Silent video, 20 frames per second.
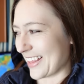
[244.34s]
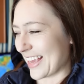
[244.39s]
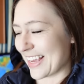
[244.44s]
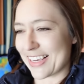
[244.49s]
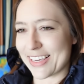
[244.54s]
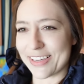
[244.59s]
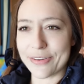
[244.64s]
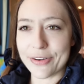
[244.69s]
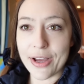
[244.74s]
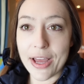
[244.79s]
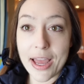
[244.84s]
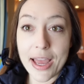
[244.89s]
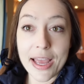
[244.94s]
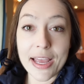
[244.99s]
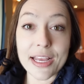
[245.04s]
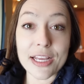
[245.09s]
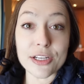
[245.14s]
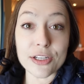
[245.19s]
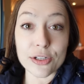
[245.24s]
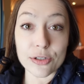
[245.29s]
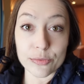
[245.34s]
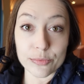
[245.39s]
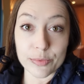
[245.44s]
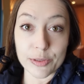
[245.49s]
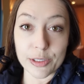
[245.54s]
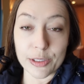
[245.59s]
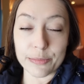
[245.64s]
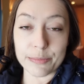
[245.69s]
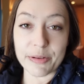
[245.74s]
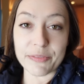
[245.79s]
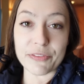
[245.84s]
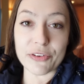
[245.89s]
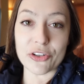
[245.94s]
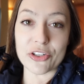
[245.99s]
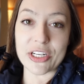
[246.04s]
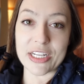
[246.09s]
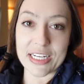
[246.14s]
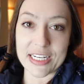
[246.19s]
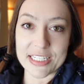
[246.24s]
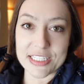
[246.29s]
Thank you. In your room, if you're
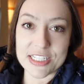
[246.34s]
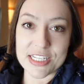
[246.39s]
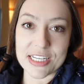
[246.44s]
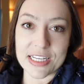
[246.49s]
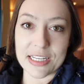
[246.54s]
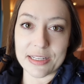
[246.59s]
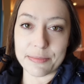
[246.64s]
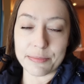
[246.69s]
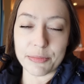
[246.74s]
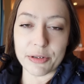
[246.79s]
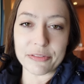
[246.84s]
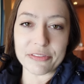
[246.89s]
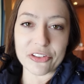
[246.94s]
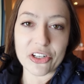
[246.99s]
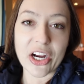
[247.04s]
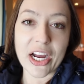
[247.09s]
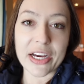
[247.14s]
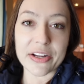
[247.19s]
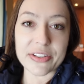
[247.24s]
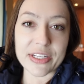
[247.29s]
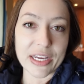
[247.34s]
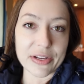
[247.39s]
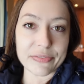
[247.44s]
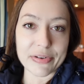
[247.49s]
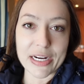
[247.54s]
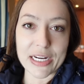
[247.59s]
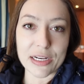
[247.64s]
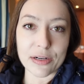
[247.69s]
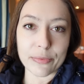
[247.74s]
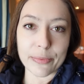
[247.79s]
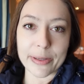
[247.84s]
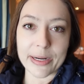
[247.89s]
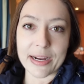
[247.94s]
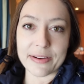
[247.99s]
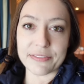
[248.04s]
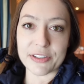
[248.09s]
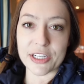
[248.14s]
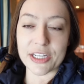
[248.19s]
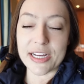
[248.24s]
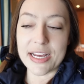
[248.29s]
needing to move around, get ready or
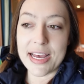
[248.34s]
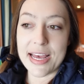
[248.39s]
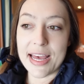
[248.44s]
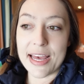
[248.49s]
whatever,